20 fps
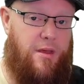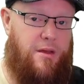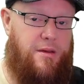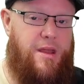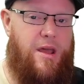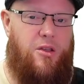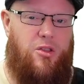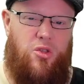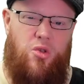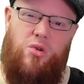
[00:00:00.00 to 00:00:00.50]

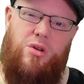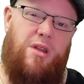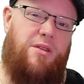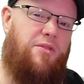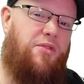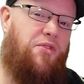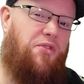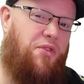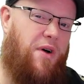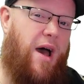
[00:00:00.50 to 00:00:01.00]
Now you can
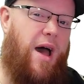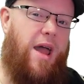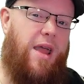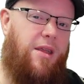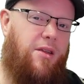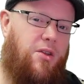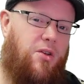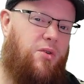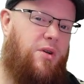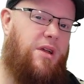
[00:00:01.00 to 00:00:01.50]

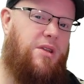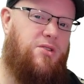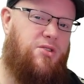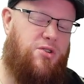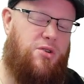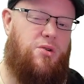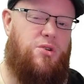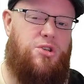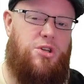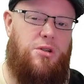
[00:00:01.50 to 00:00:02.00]
find your
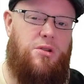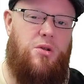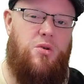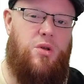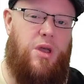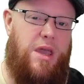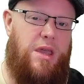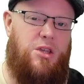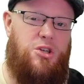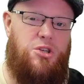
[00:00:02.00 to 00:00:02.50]
insertion
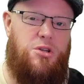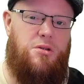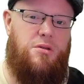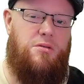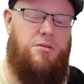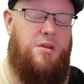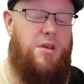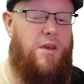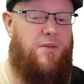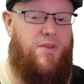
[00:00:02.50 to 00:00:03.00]

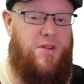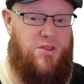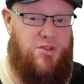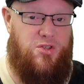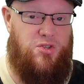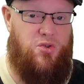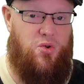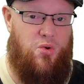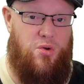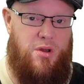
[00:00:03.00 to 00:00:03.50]
location if it's
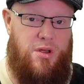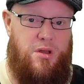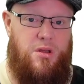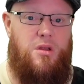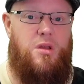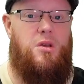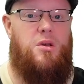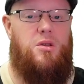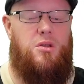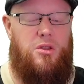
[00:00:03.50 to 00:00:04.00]
sorted
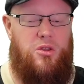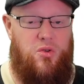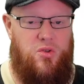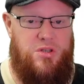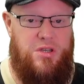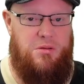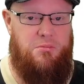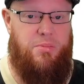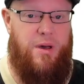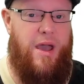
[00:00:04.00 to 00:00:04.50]

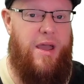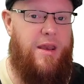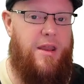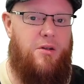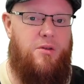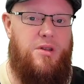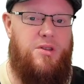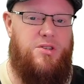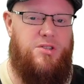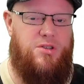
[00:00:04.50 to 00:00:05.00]
using
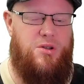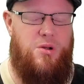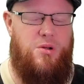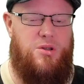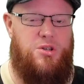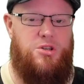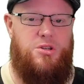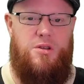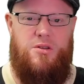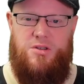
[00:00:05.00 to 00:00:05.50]
binary
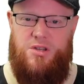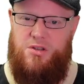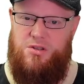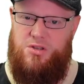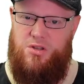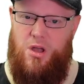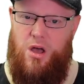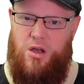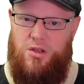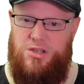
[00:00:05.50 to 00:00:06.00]
search.
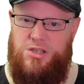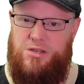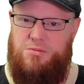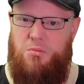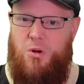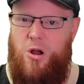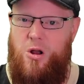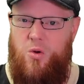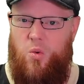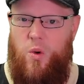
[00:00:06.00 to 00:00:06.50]
There's a
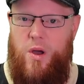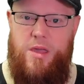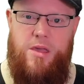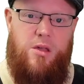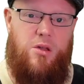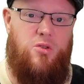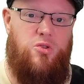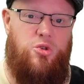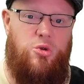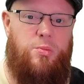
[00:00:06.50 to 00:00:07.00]
smart way you
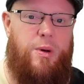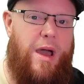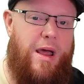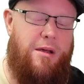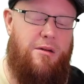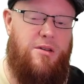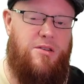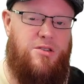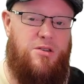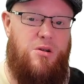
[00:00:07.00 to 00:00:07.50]
can do
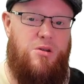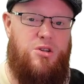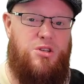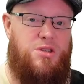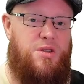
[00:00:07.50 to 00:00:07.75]
binary search